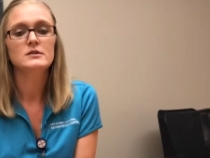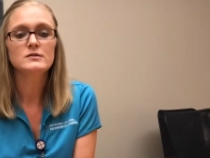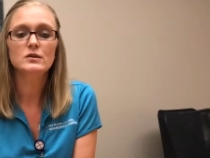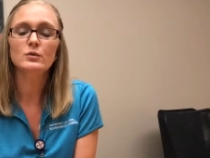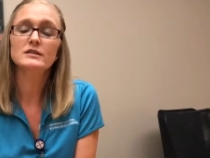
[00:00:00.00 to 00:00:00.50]

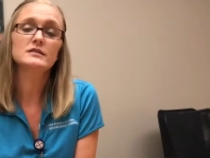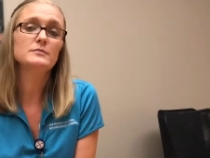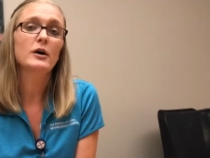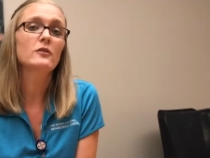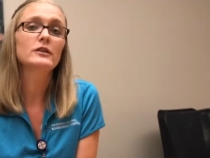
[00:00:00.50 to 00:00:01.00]
So what does
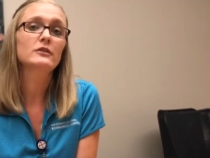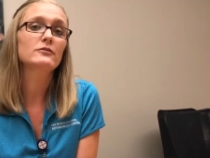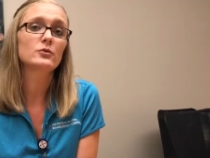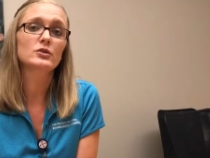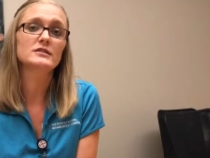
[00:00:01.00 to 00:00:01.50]
pelvic
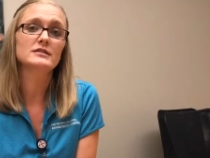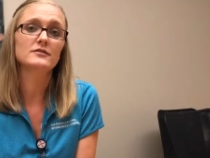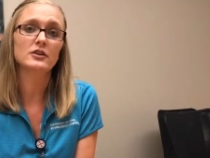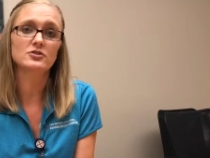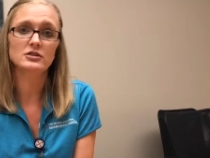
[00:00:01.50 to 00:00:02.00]
floor
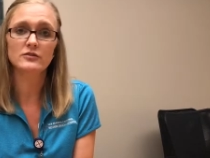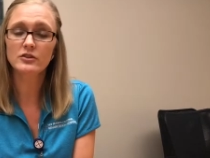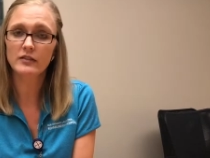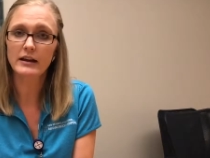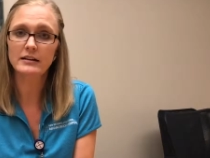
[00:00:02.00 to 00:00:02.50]
dysfunction
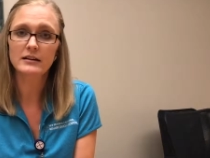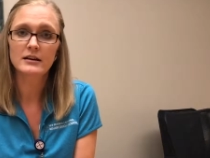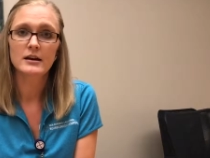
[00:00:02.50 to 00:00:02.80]
look like?